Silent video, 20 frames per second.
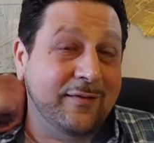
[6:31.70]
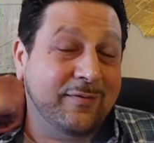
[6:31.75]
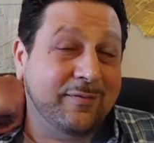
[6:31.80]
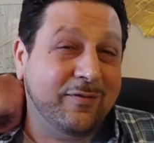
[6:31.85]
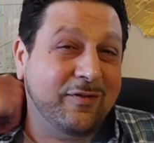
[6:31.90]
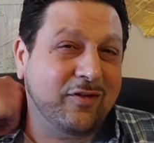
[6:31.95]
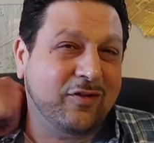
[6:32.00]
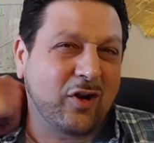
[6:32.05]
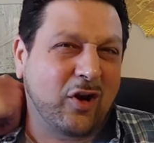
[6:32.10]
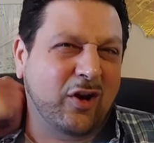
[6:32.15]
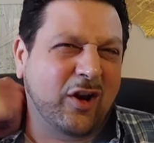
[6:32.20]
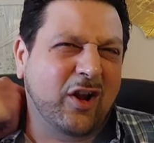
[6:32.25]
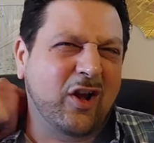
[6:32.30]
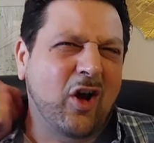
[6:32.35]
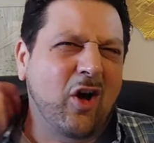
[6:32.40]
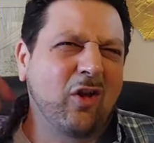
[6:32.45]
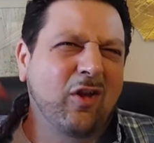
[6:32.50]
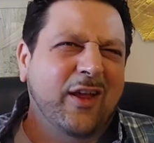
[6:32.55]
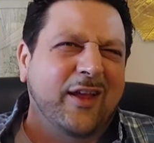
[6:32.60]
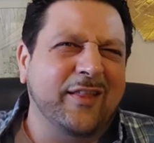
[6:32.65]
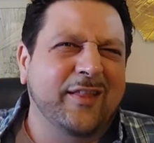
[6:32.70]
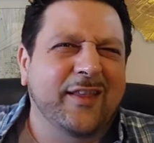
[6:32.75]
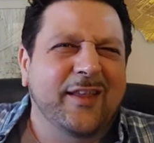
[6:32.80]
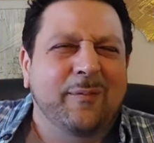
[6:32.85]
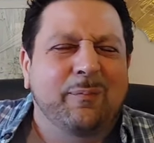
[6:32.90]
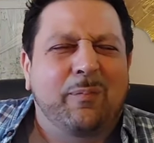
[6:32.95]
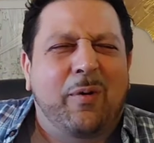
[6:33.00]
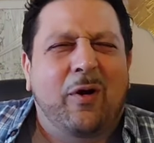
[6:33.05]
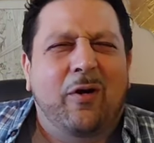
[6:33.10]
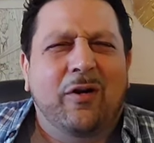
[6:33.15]
started calling
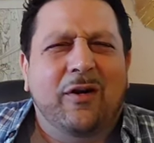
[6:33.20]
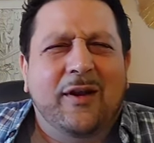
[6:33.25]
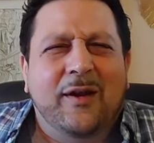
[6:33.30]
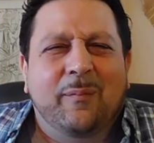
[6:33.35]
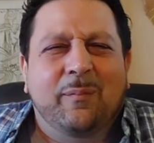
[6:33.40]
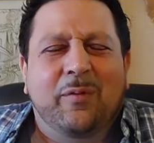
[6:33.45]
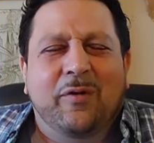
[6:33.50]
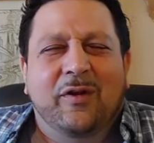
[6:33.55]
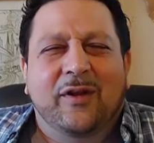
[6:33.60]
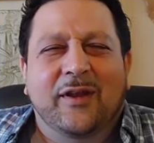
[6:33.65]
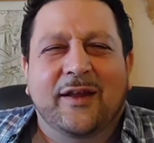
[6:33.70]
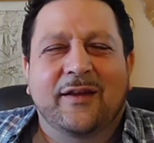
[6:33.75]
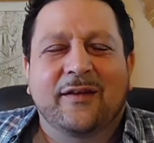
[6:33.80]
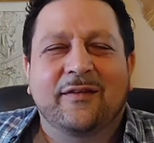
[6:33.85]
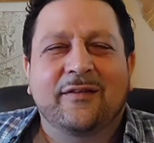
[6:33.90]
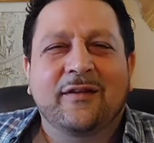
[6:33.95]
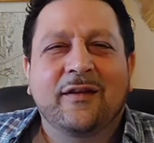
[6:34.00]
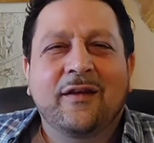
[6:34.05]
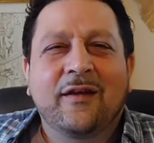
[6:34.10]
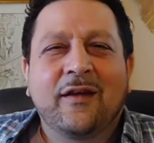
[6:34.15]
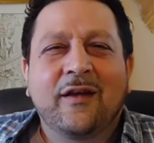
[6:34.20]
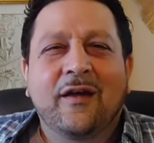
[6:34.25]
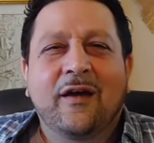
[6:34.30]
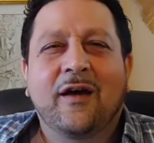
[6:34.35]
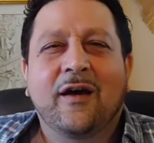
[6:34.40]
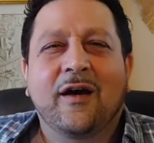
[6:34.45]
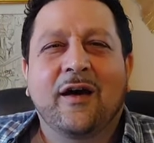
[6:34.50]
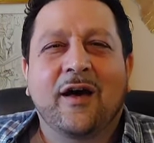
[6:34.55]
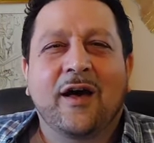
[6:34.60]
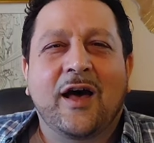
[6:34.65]
the parking police
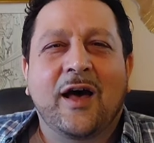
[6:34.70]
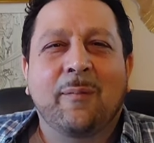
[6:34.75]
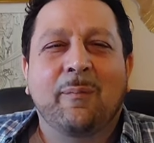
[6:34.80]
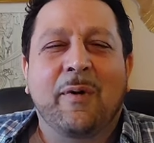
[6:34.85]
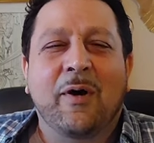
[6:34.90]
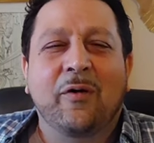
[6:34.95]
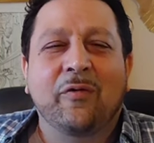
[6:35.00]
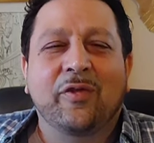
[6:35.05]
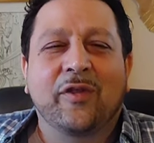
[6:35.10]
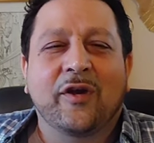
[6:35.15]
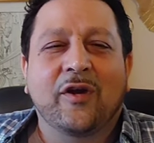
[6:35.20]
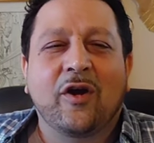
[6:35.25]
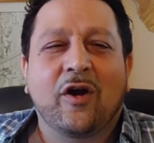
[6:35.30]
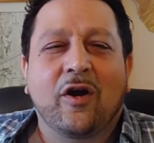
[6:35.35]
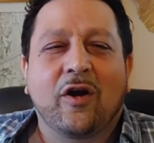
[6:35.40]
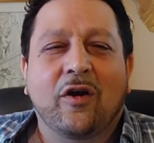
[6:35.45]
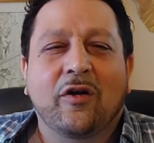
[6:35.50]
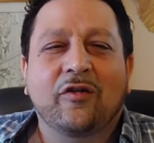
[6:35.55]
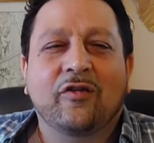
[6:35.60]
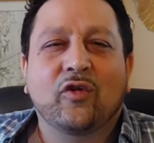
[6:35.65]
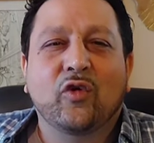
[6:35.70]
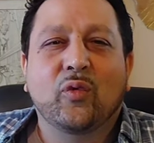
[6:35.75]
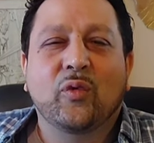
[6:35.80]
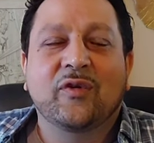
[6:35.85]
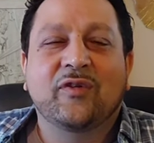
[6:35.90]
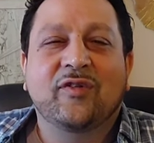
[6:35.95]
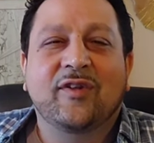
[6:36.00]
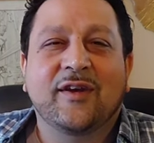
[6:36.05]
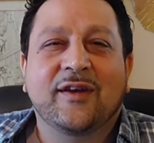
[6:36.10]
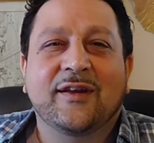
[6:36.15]
uh, about the car, so
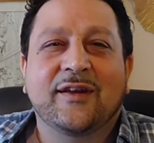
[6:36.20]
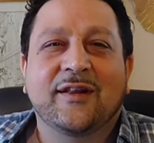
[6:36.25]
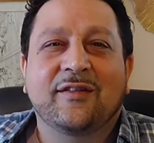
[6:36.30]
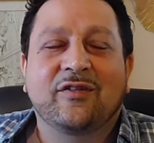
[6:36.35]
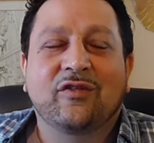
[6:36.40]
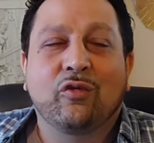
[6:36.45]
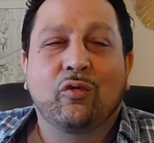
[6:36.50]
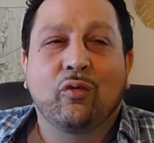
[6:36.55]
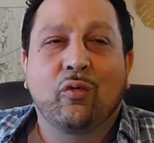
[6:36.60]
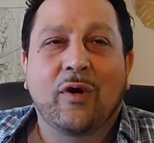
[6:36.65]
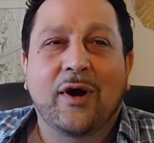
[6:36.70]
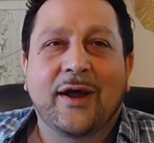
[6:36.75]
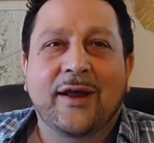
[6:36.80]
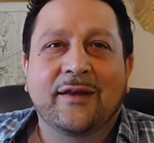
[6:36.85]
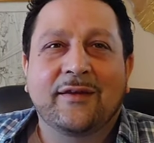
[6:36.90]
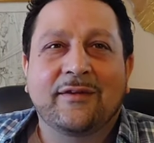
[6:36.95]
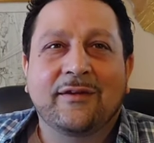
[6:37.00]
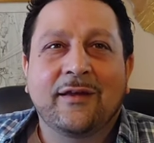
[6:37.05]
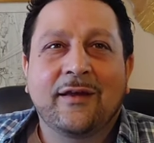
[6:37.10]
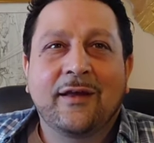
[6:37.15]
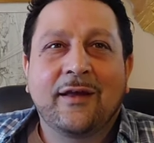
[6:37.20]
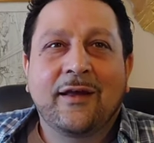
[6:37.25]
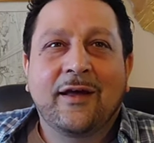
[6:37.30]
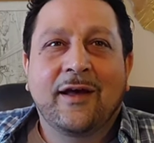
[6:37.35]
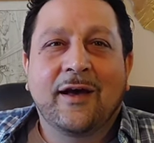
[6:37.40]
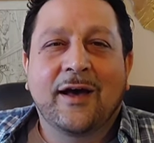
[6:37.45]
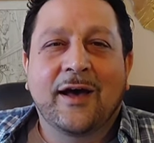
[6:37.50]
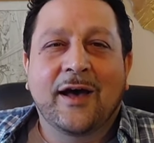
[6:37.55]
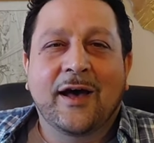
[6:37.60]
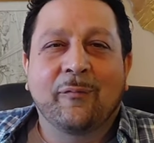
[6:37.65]
was ticketed twice.
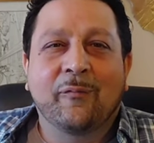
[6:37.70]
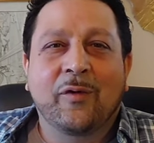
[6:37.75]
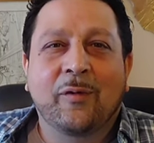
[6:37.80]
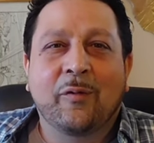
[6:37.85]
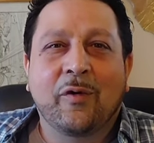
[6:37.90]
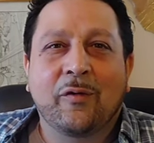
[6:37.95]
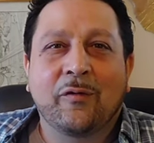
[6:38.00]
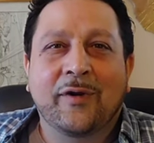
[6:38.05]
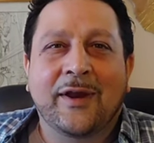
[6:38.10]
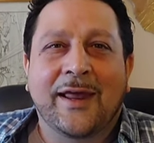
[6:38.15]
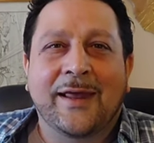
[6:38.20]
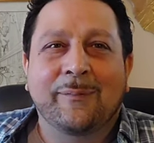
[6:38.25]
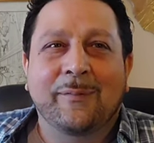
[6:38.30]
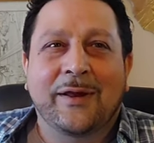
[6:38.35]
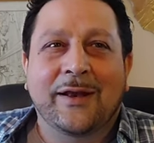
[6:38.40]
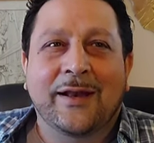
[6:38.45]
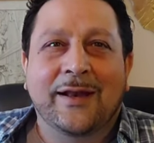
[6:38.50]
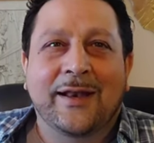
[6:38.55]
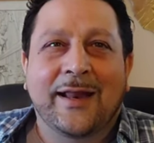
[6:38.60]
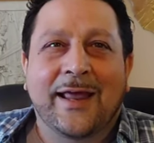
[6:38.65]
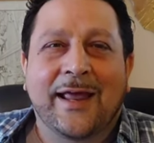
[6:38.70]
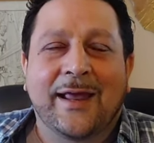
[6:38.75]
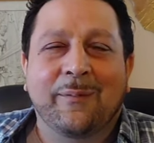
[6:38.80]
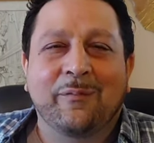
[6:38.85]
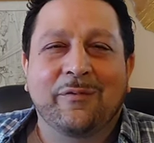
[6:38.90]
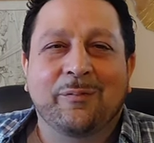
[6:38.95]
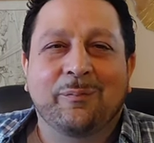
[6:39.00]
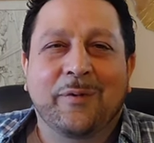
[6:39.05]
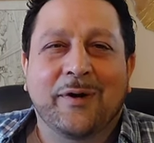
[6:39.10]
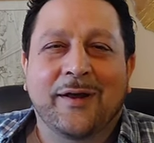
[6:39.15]
Um, we won't name any
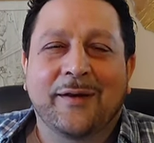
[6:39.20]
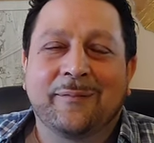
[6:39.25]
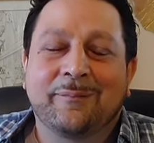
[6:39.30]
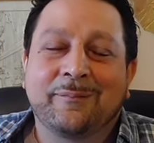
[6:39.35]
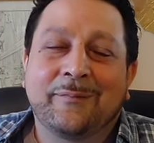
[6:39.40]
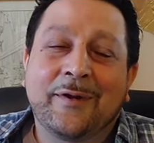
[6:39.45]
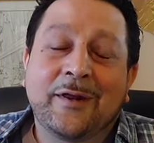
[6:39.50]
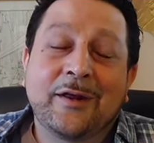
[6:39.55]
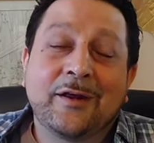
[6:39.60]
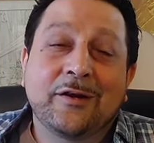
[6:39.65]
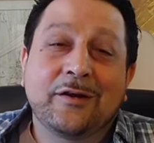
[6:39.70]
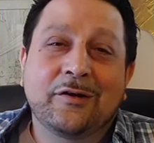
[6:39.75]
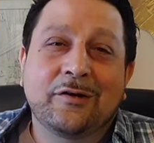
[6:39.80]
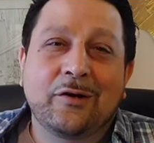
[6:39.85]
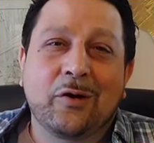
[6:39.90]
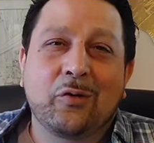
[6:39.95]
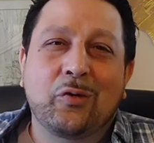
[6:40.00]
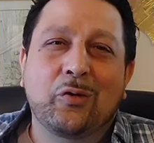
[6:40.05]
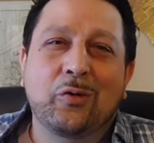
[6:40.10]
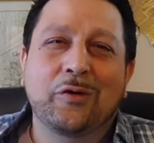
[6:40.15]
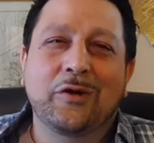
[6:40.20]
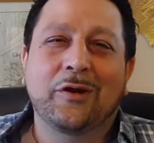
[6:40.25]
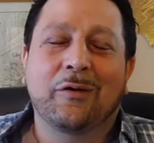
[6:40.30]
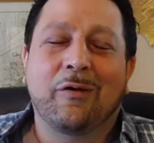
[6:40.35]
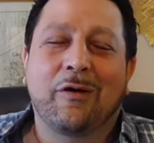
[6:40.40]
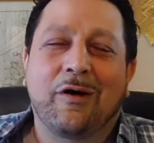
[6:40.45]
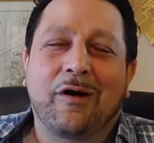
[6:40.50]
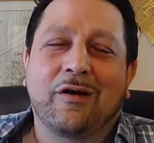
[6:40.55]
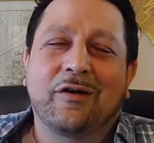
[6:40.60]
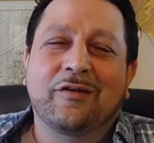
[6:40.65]
names, but you know who you
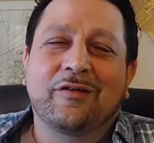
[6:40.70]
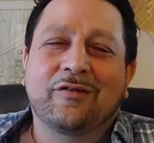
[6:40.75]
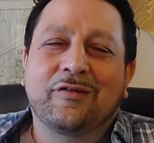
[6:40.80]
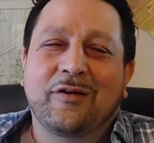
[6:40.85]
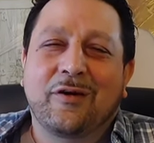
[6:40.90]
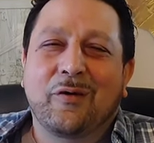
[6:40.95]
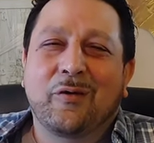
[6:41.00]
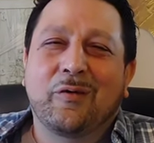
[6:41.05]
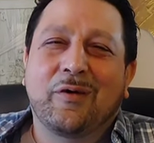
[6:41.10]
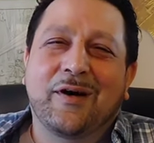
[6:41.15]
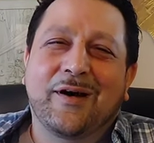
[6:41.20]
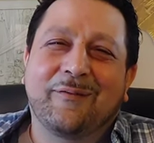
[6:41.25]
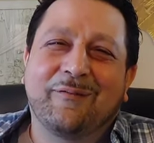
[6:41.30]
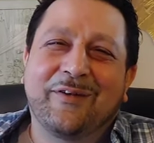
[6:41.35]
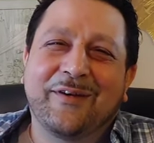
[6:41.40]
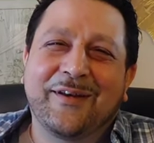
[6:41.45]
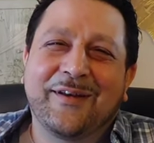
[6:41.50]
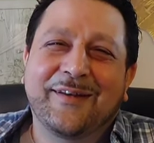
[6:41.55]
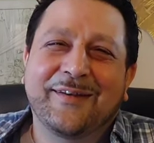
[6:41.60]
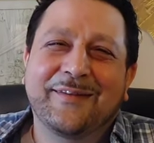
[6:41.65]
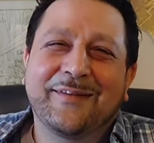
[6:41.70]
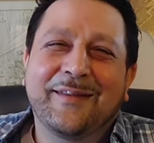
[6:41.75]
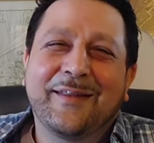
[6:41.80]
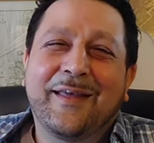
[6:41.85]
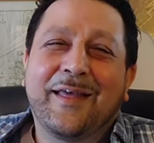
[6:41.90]
are, so um,